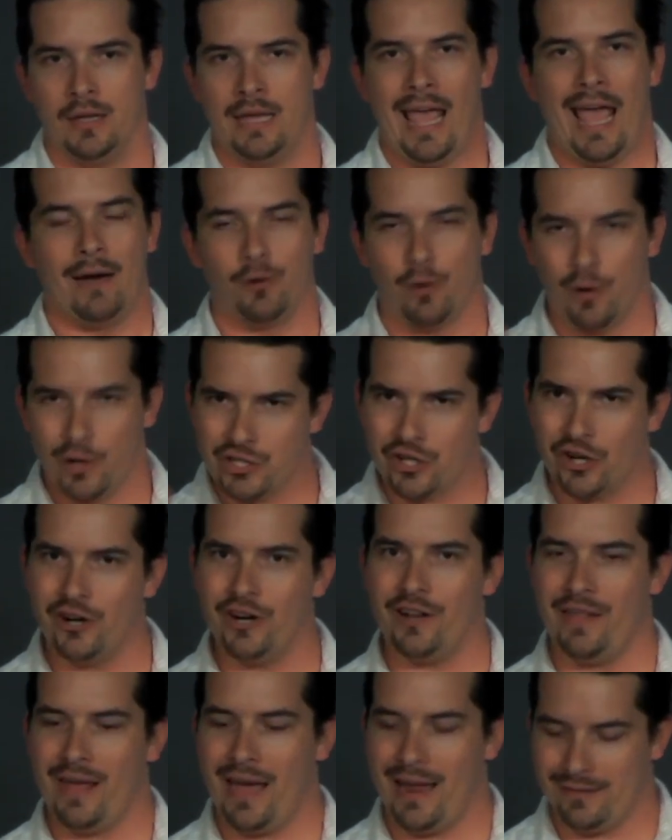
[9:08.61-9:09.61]
And we'll return
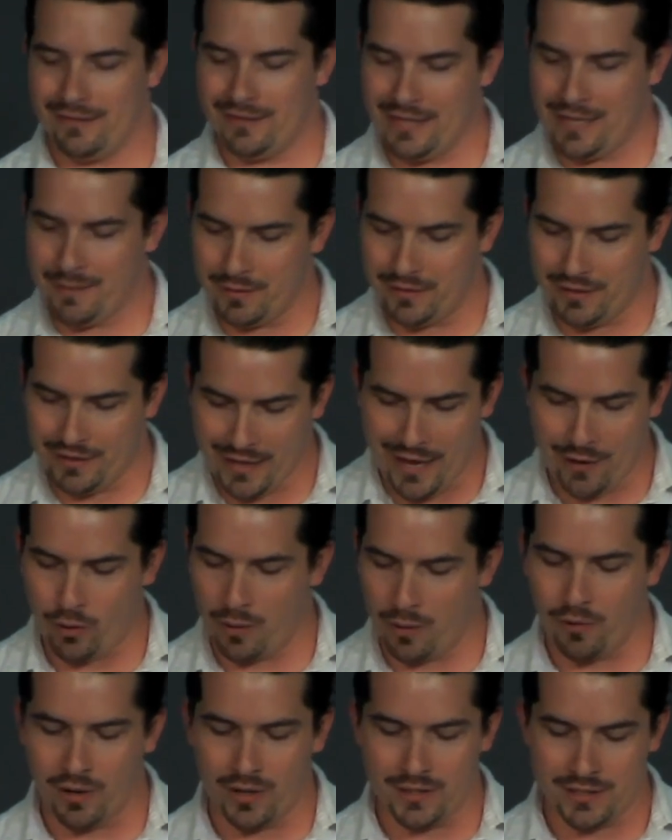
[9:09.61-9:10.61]
to that theme at the end
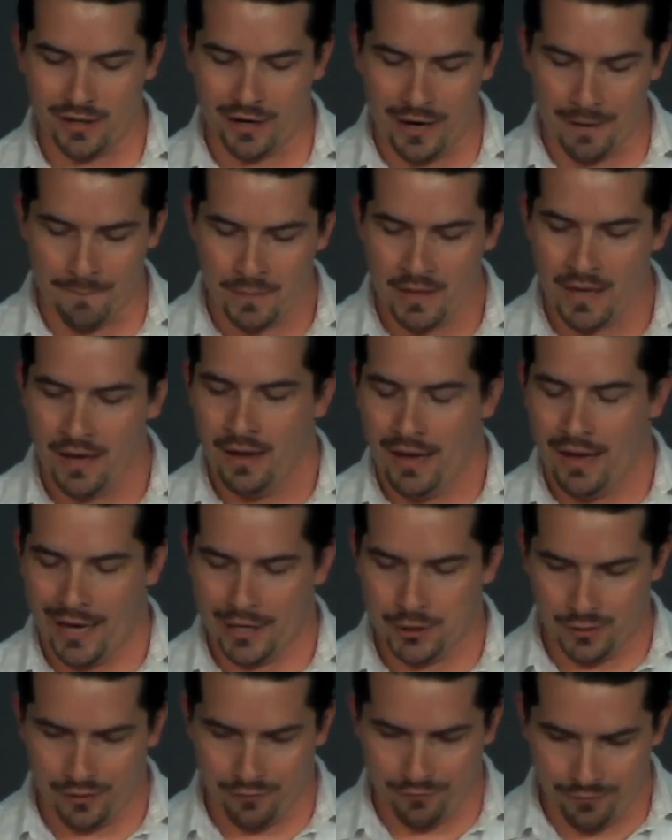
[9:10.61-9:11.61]
one more time
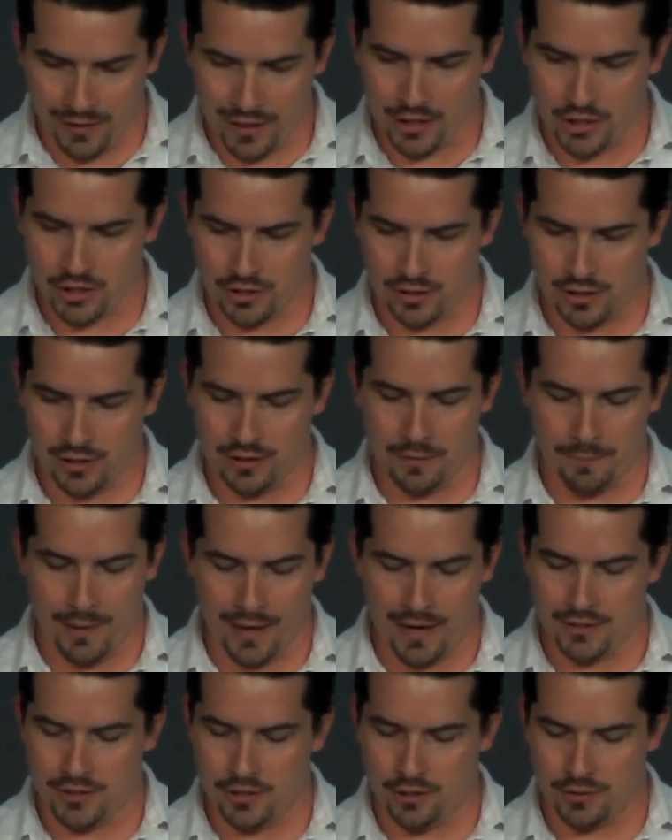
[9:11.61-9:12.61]
as we finish the
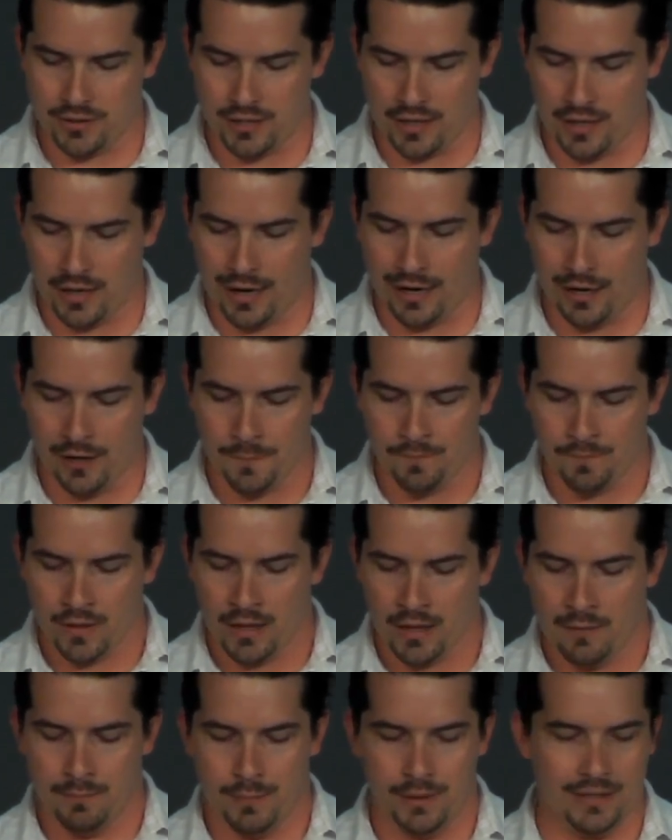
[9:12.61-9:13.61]
Pentateuch tonight.
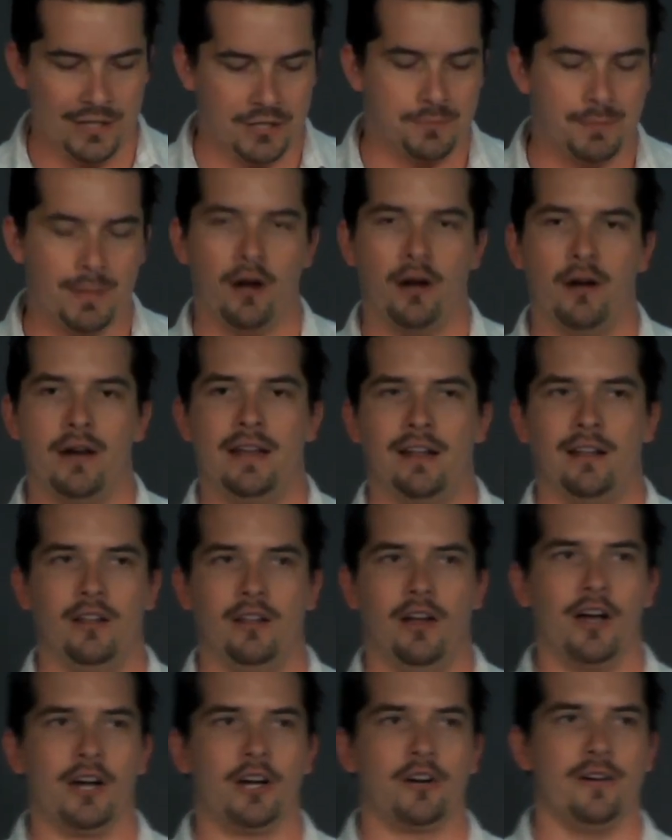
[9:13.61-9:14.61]
But this merited a
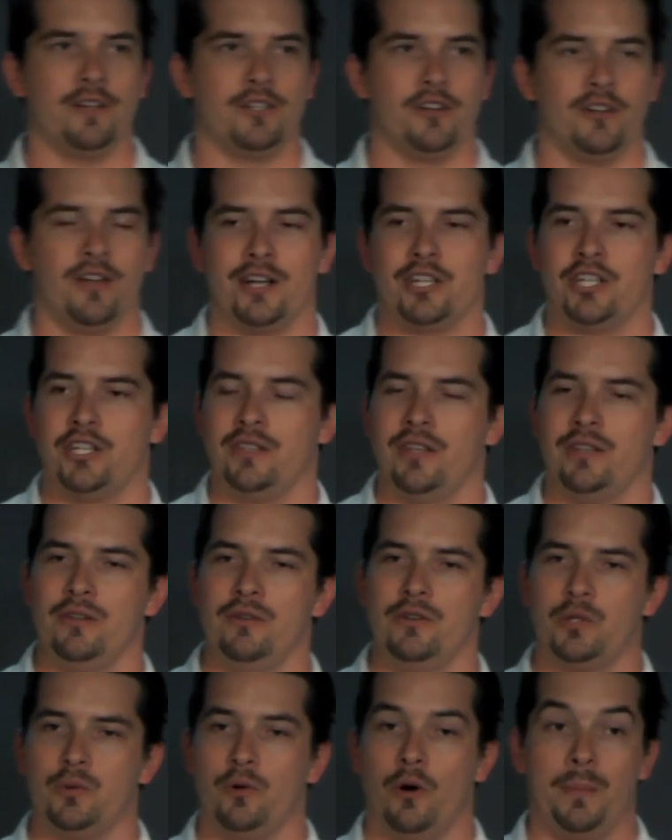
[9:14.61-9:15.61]
longer introduction than
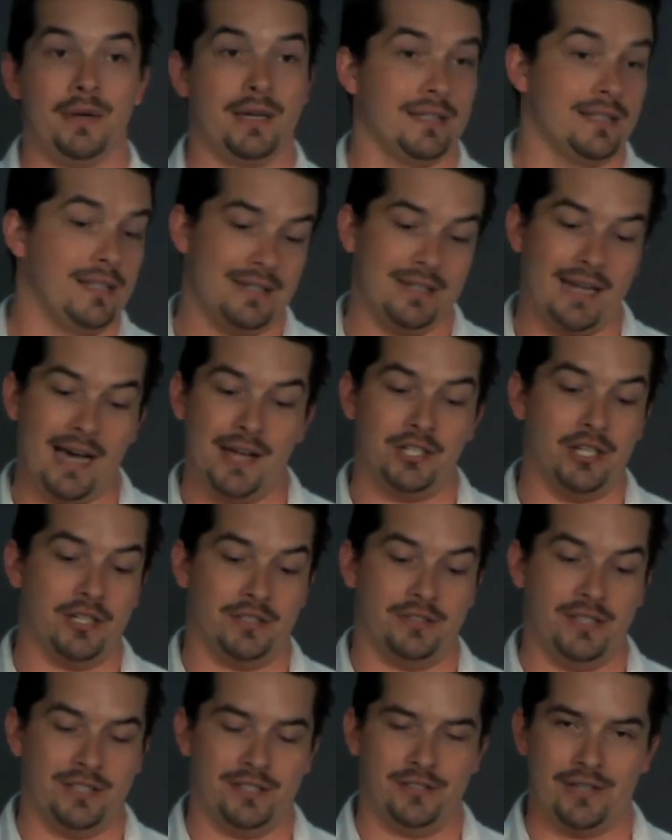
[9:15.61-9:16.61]
usual because it's not
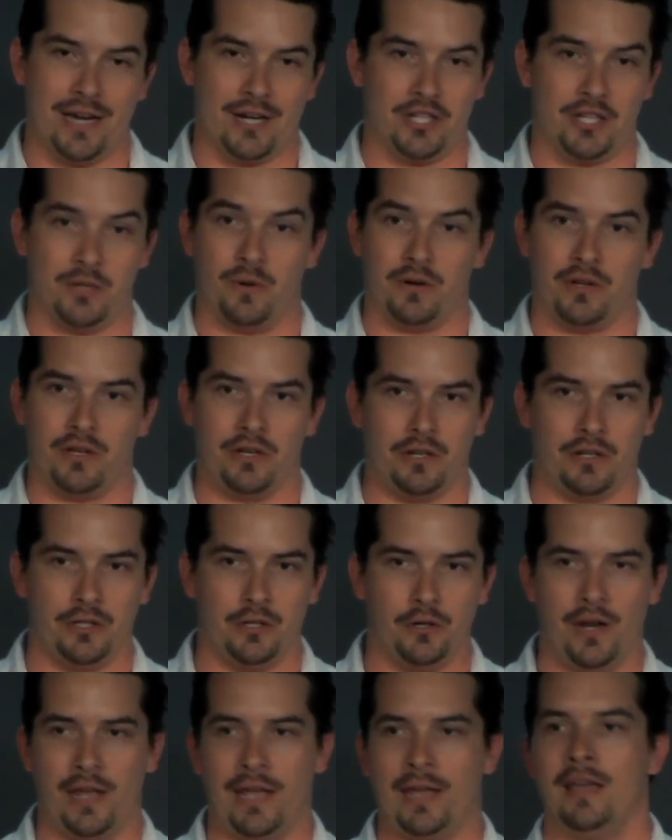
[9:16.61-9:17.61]
just this section we're
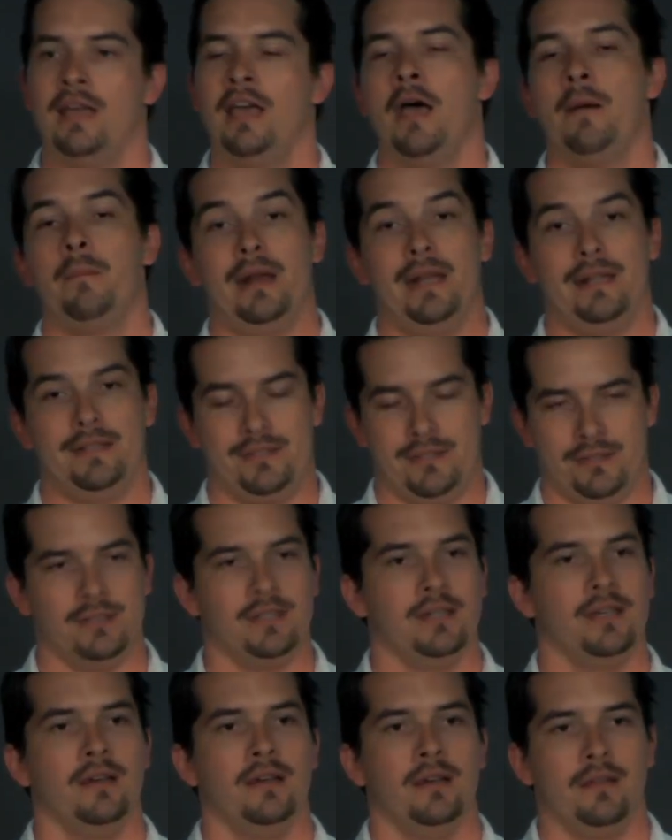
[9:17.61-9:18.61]
concluding, but it's
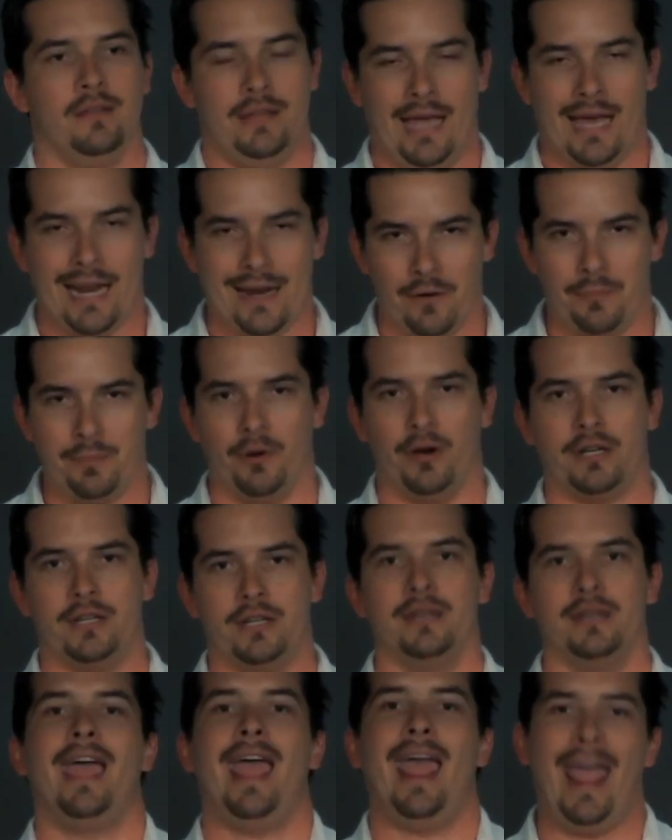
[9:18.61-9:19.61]
the end of a book
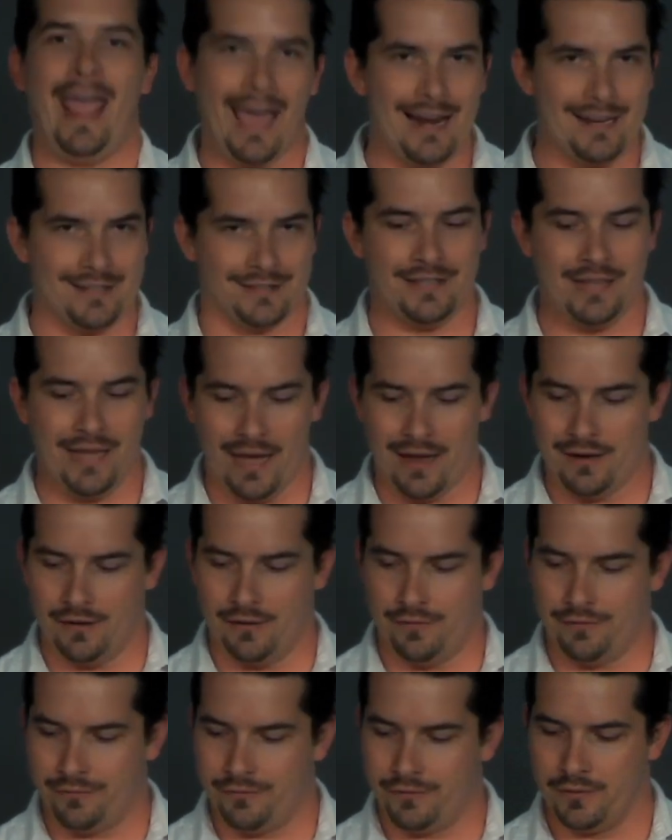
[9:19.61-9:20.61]
and it's the end
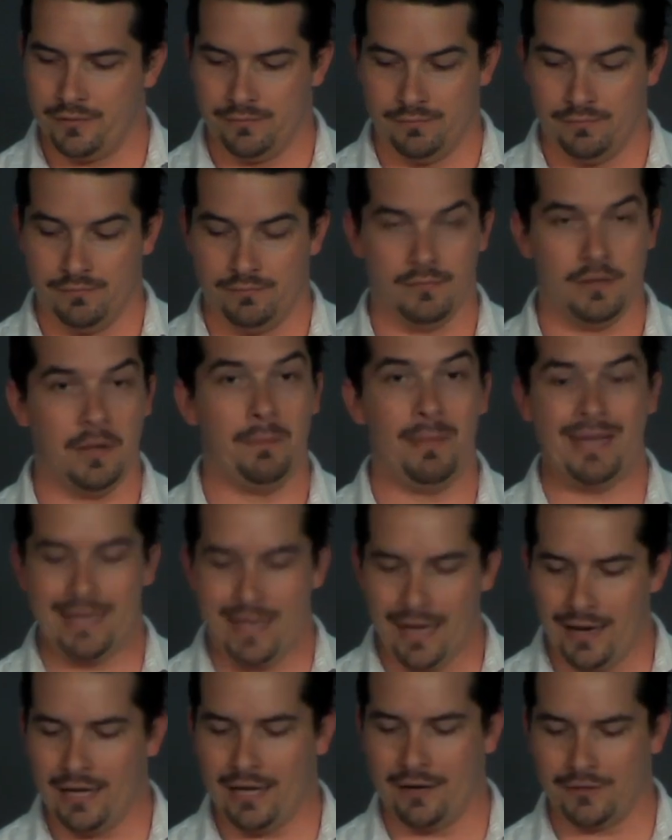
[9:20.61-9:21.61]
of the
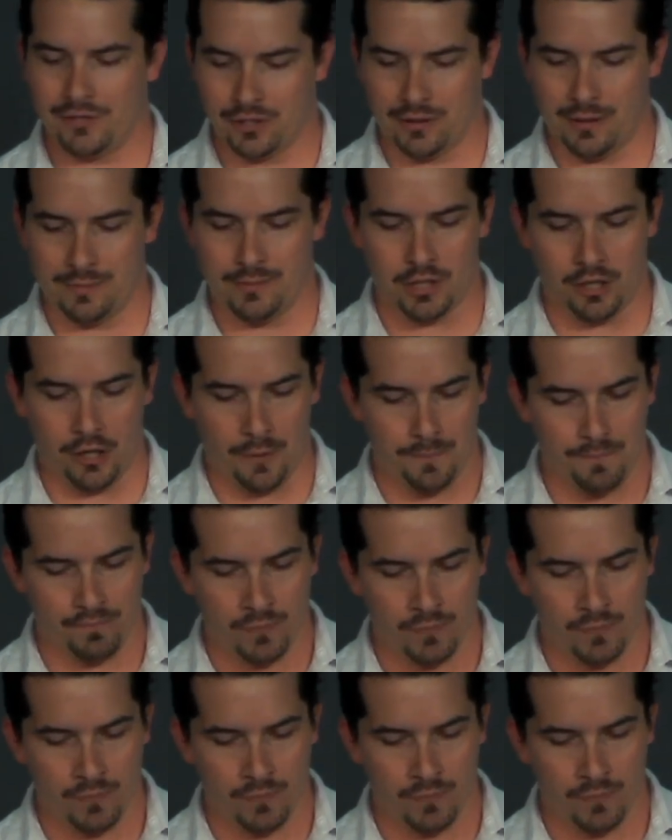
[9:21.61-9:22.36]
beginning of Scripture.